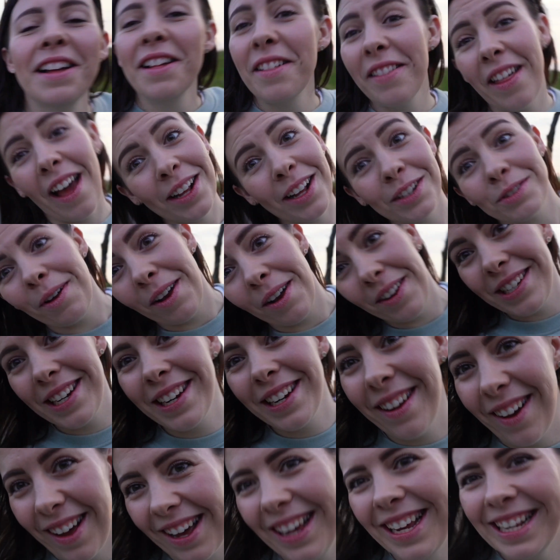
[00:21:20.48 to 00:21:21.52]
Thanks for watching,
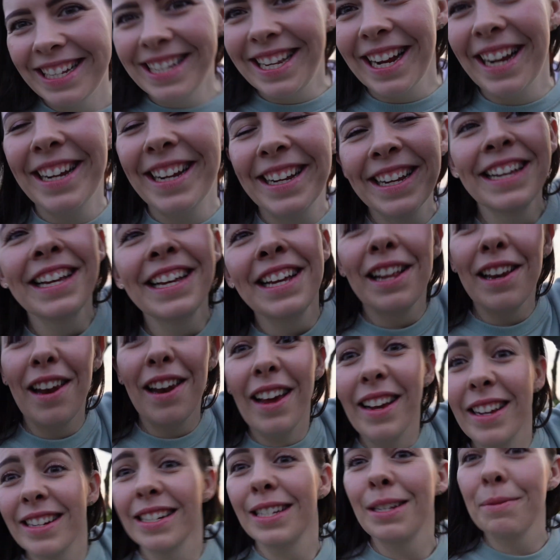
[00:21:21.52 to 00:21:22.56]
guys.
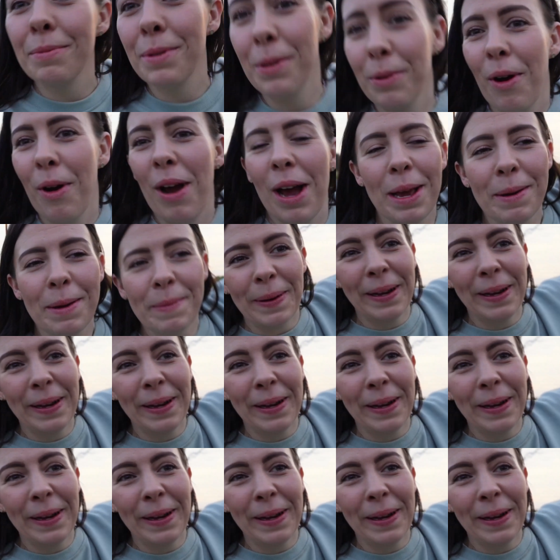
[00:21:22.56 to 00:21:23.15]
Like and subscribe.